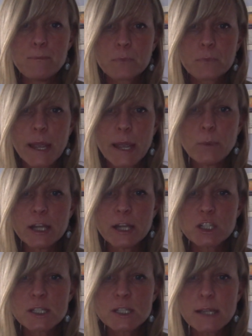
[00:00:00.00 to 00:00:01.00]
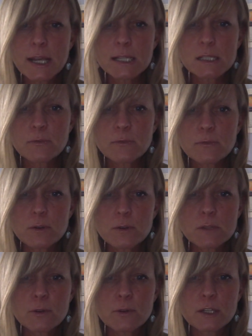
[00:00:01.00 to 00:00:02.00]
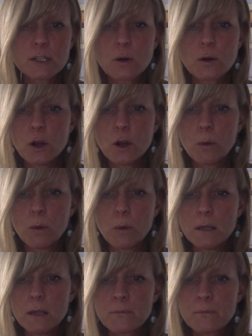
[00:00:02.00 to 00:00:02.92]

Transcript: Anyway, just in case, for those of you that don't know me,